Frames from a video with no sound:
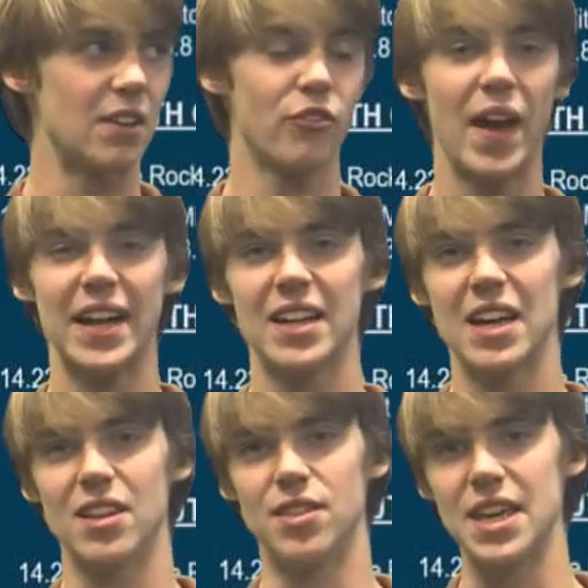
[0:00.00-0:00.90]
In fact,
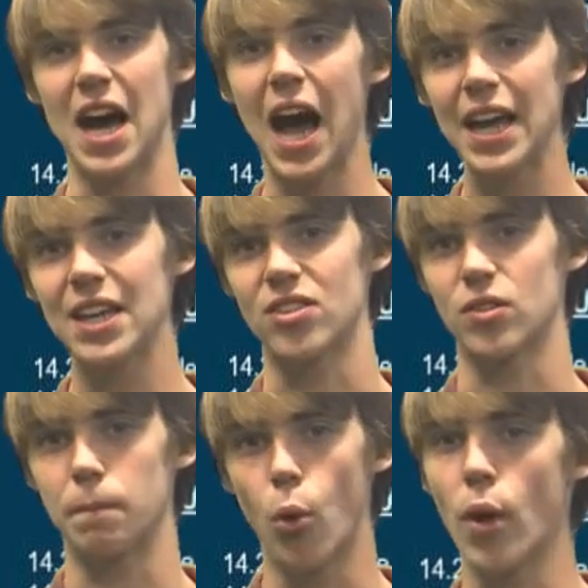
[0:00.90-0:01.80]
the
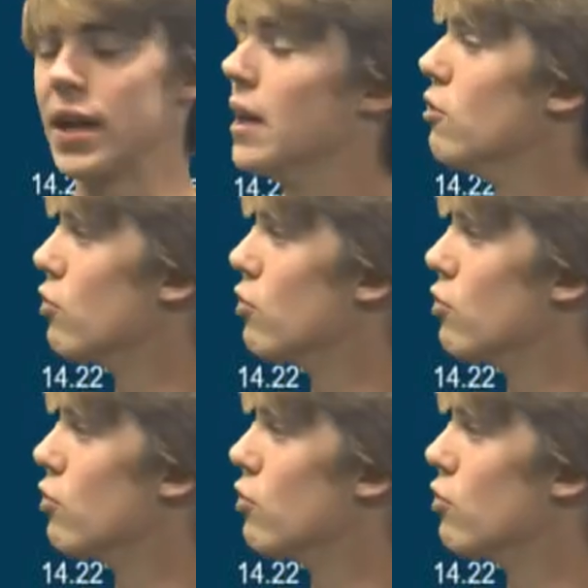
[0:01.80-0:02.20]
highest point